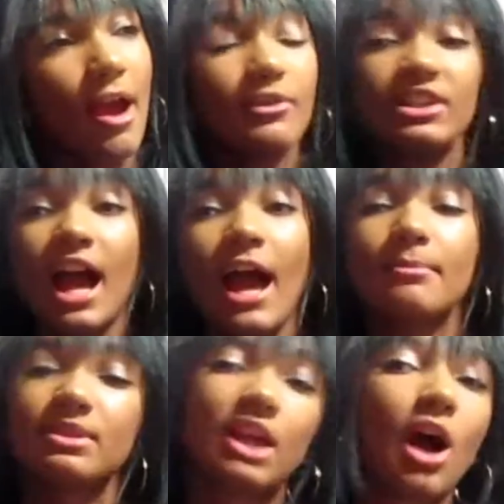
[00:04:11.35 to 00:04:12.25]
every
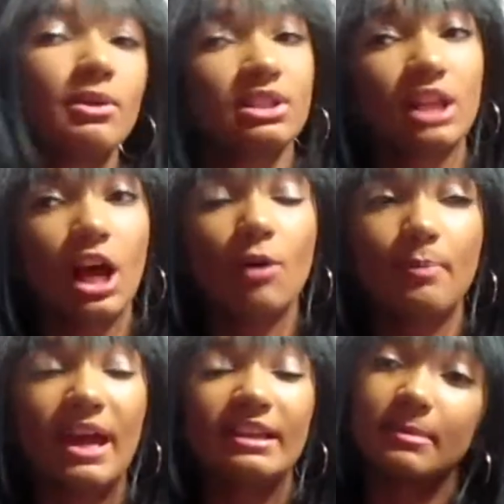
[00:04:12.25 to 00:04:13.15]
time so-and-so
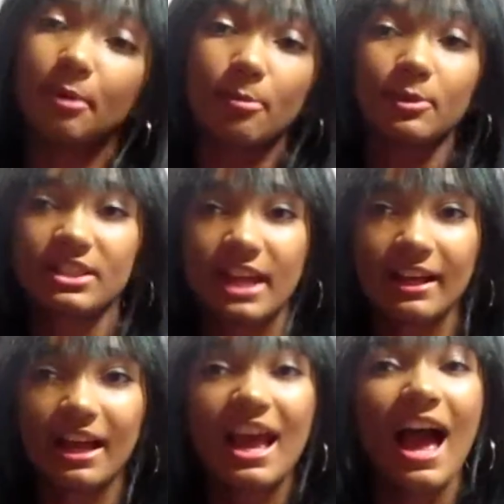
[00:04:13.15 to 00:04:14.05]
picks a purple
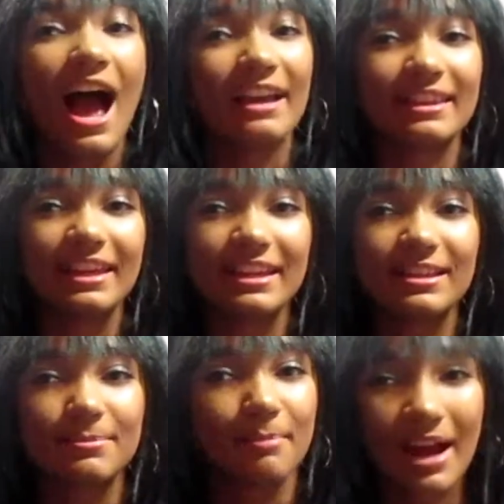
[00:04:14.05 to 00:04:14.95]
stick, I think
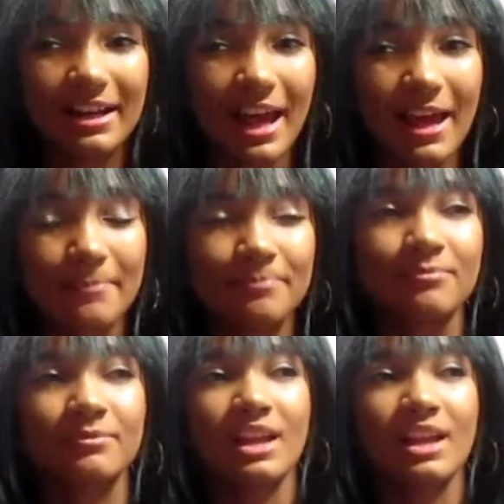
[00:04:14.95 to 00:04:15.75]
it's my name.